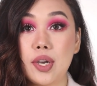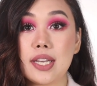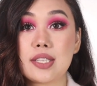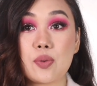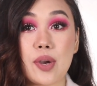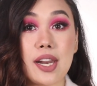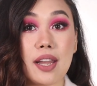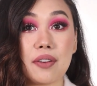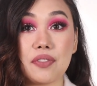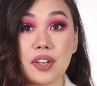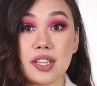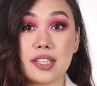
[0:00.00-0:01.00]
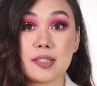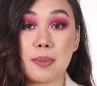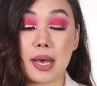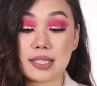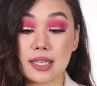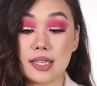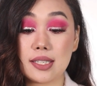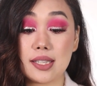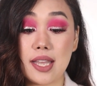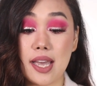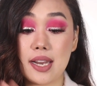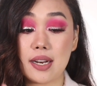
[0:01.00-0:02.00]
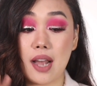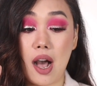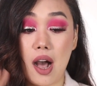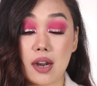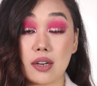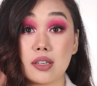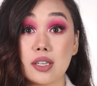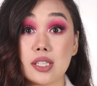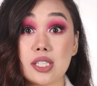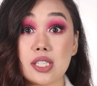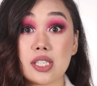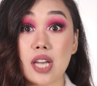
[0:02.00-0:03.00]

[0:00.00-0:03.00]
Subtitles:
You guys know I love this basket. There are a